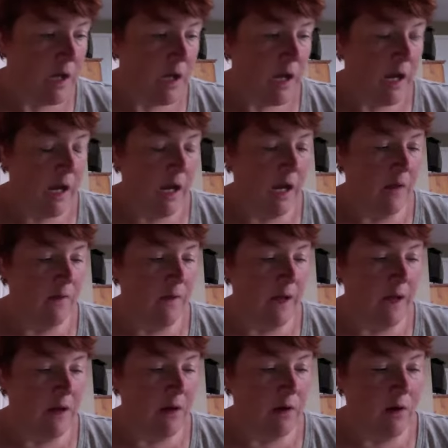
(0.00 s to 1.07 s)
and
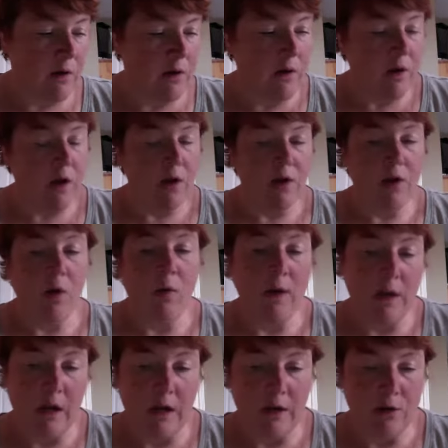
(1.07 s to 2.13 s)
they could go in
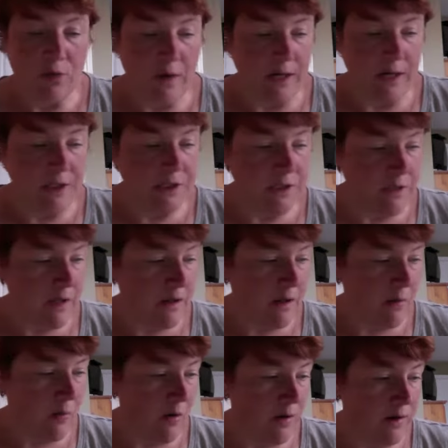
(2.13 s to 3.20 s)
any direction that they
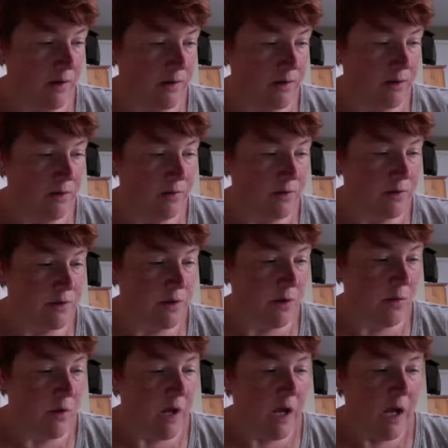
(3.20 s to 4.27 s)
wanted to.
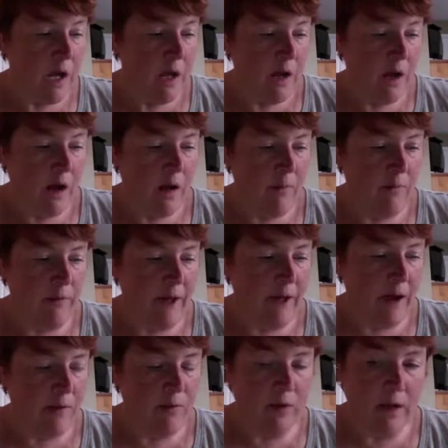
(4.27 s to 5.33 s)
So
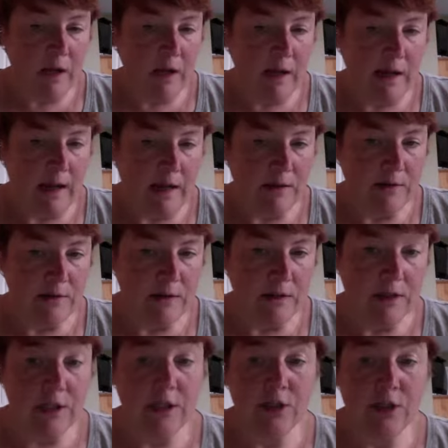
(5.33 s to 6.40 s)
that really allows the
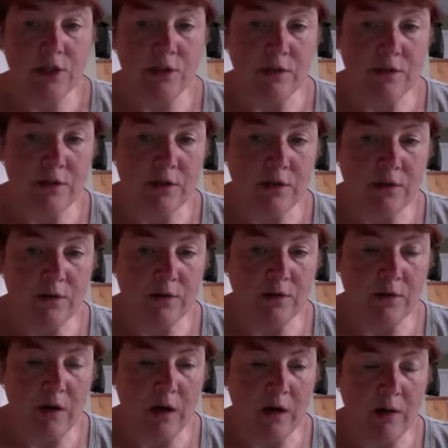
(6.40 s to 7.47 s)
teacher to
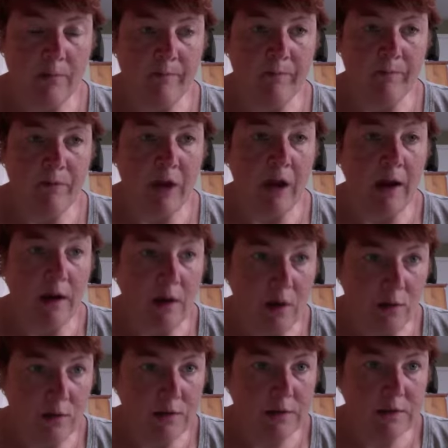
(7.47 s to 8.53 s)

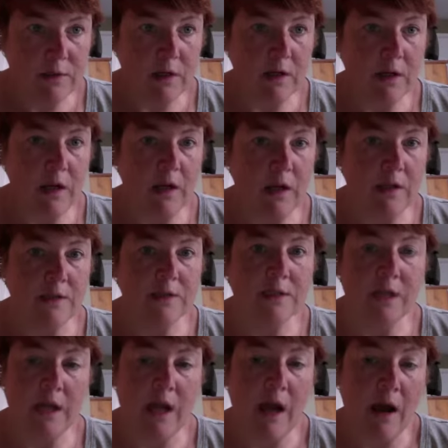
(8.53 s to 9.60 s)
diagnose and
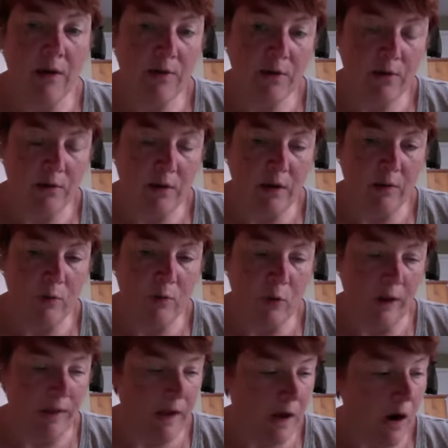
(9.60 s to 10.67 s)
see how they're doing it
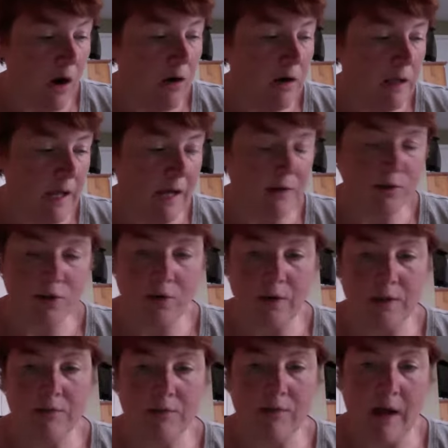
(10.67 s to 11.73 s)
when they are allowed
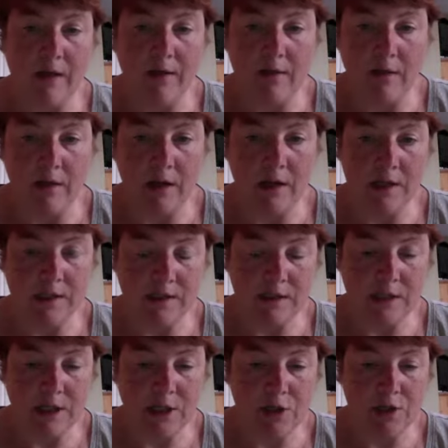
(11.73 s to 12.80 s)
choice, rather than the
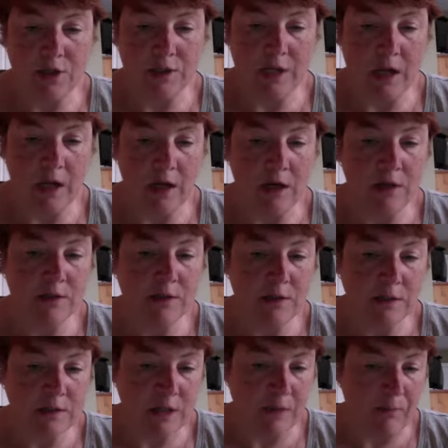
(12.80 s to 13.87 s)
teacher saying, here's the
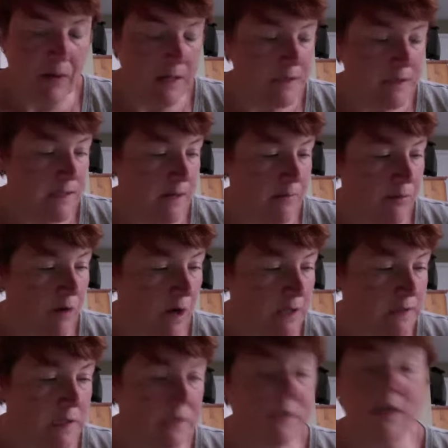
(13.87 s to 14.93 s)
step by step
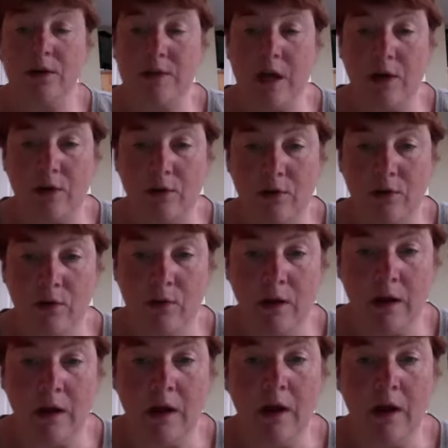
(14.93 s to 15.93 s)
process, here's how you'll do it.